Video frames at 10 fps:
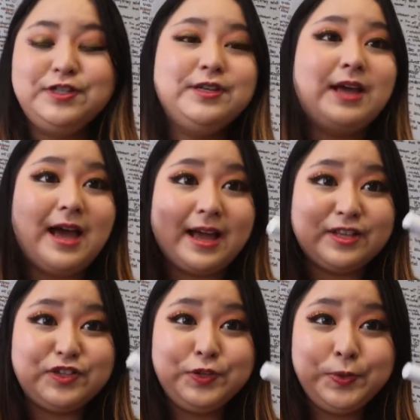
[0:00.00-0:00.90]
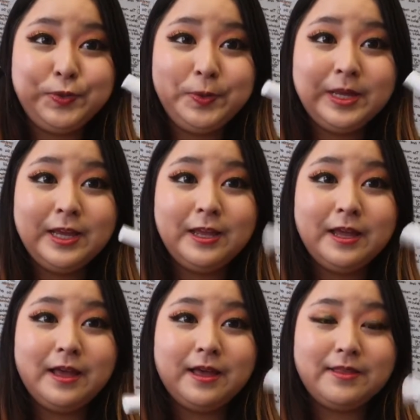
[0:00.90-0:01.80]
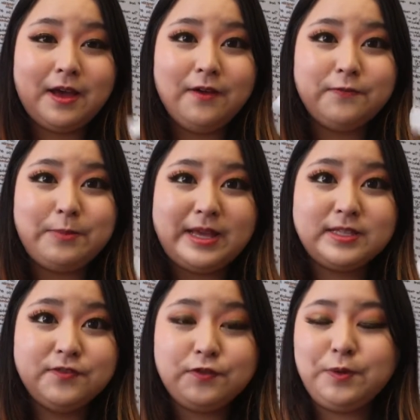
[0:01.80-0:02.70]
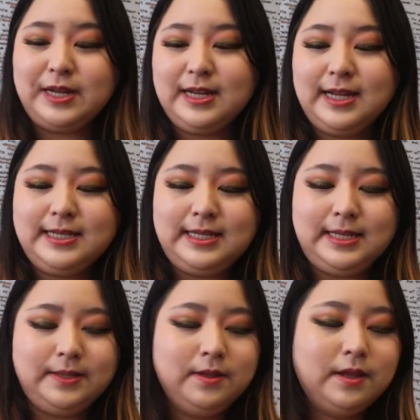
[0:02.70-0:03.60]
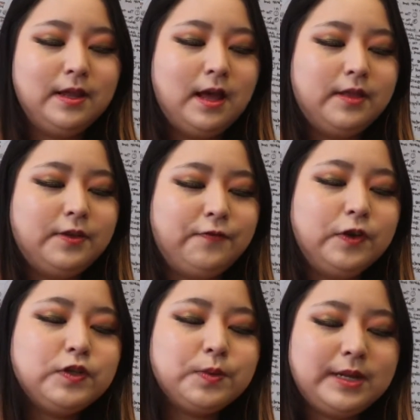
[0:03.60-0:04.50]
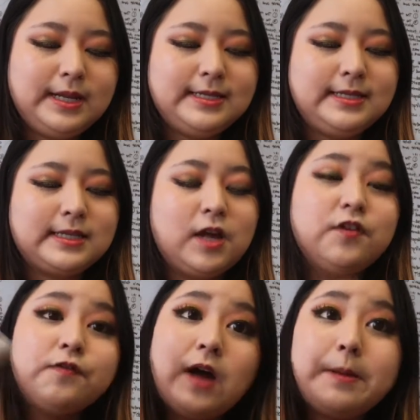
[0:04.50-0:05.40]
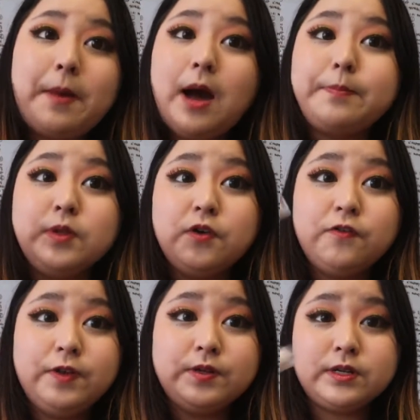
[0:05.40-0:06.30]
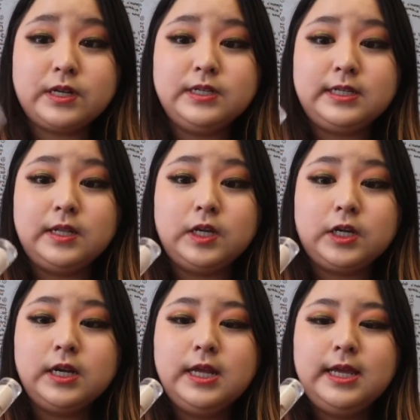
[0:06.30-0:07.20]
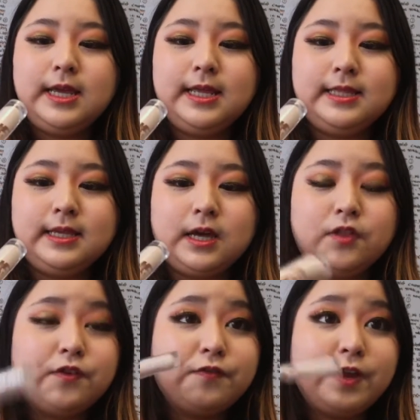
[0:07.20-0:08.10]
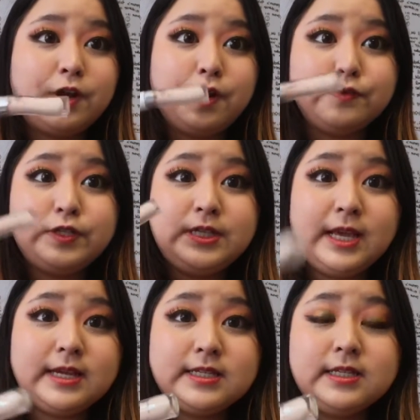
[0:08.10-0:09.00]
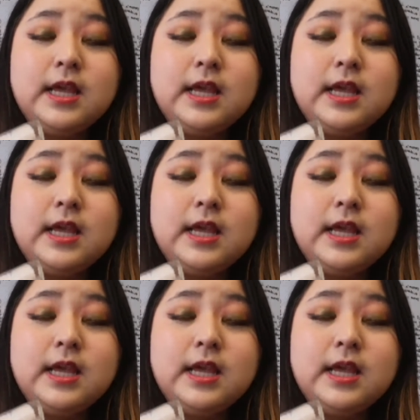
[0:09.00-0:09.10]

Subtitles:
I got two of best of 2019. The first one is this ColourPop No Filter Concealer in the color Fair 06.